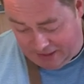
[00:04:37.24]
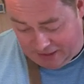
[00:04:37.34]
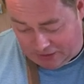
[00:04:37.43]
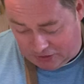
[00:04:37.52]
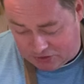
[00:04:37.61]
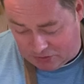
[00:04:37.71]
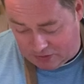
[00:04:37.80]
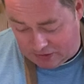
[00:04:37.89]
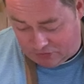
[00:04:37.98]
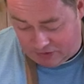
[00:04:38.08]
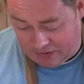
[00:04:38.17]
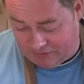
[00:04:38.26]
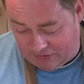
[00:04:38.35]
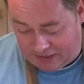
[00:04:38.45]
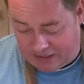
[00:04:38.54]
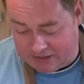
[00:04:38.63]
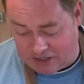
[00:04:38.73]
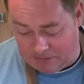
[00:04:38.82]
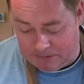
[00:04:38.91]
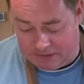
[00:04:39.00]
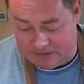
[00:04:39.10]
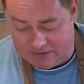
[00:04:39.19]
And I'm going to show you three different kind of
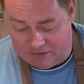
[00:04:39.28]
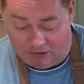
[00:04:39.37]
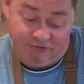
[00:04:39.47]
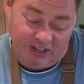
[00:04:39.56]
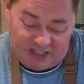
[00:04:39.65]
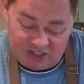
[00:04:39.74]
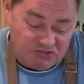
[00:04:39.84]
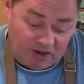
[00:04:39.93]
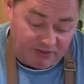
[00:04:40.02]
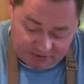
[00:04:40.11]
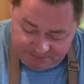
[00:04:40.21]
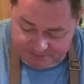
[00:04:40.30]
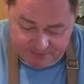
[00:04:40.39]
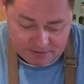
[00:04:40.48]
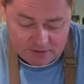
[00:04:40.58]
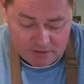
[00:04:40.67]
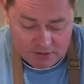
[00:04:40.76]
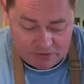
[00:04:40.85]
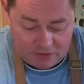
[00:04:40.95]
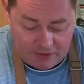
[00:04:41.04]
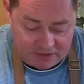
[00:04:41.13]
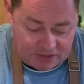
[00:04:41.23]
toppings, or fillings rather.
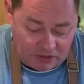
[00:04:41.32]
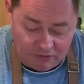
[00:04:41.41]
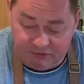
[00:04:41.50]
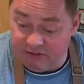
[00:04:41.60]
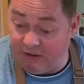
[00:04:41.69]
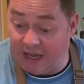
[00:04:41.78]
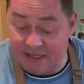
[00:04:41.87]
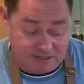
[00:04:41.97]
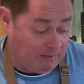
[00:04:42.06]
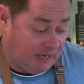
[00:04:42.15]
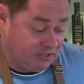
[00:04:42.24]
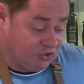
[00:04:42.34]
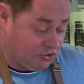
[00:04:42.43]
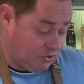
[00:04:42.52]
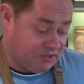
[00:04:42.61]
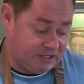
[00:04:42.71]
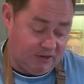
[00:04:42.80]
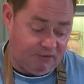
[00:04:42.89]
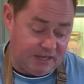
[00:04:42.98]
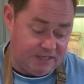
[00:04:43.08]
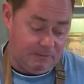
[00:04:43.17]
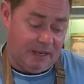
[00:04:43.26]
So there's our lovely vine tomatoes. You should have said
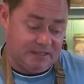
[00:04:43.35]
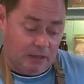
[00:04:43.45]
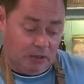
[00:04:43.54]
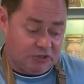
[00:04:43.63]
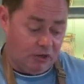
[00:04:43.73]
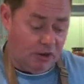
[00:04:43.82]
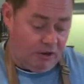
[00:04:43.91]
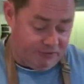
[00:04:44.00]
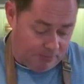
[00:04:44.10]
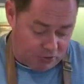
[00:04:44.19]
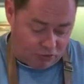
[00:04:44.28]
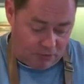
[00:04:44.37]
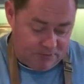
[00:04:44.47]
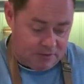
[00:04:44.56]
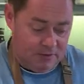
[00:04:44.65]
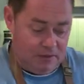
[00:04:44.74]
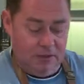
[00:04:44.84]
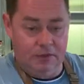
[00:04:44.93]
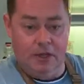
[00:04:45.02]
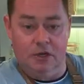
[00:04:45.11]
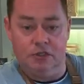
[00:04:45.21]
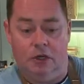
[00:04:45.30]
vine tomatoes. Now I'll turn off the mushrooms.
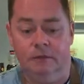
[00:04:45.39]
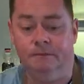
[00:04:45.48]
They're done.